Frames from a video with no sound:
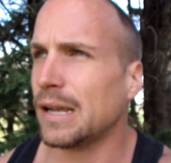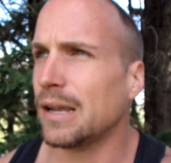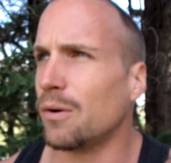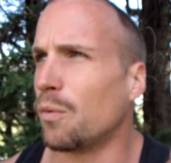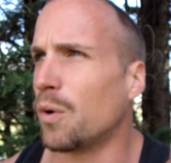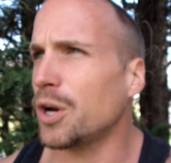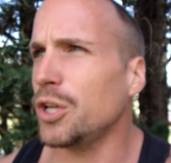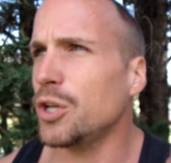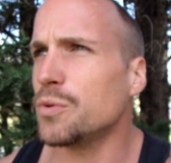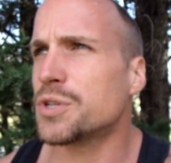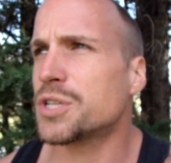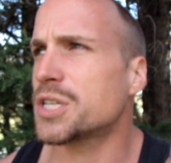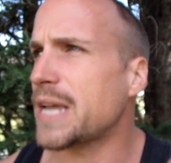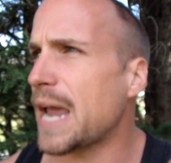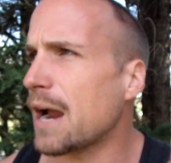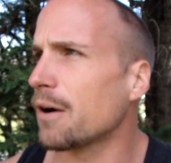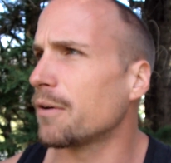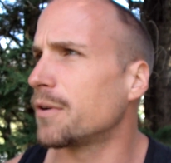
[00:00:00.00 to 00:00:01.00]
What are you
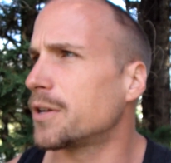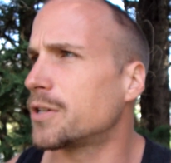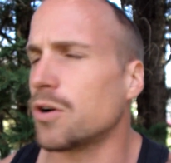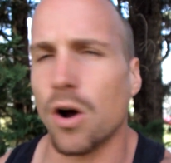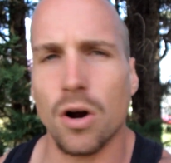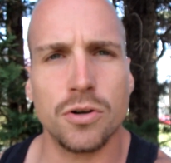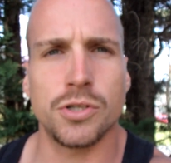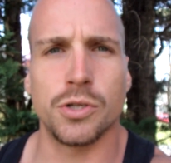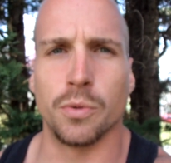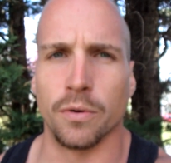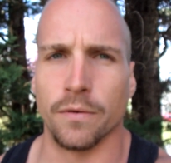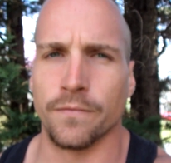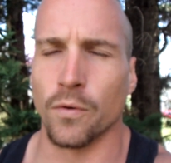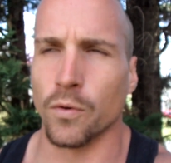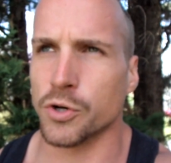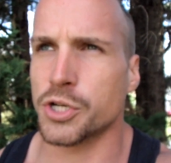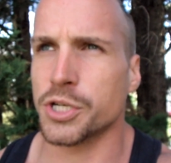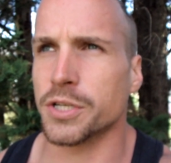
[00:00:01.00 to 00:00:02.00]
scared to talk to her
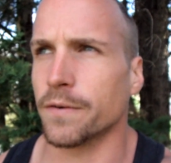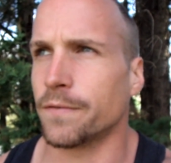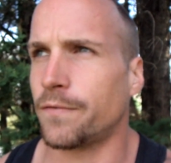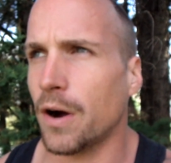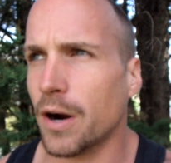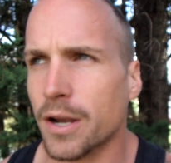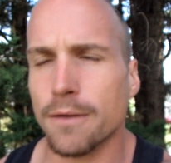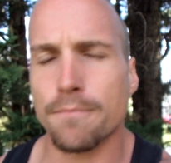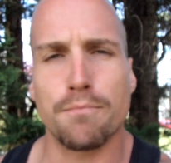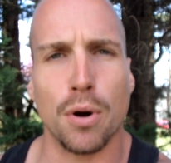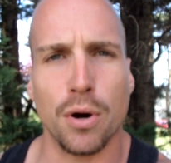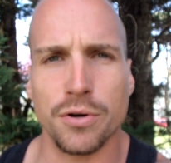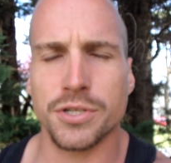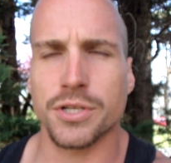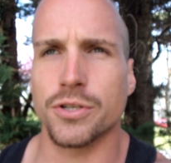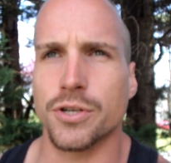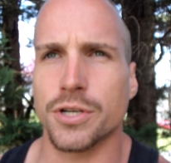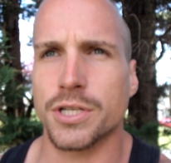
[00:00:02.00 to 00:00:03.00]
for? She's a fucking
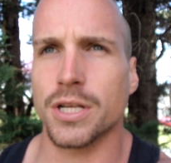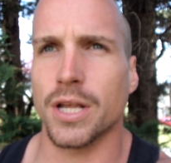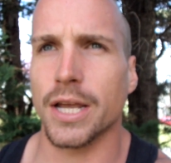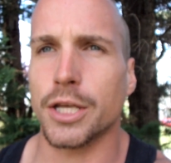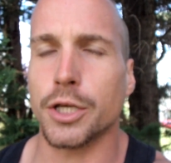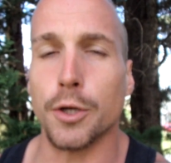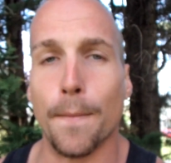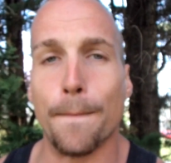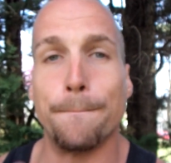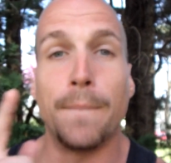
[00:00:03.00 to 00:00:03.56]
person just like you.